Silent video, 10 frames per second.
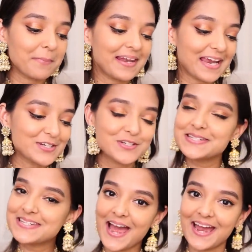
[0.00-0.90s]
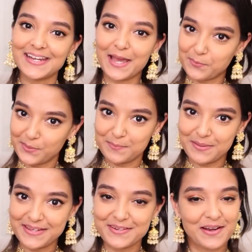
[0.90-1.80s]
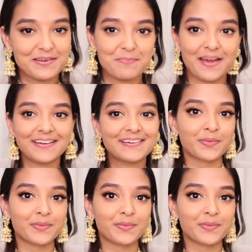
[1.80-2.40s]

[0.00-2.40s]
my lashes, and I will be right back.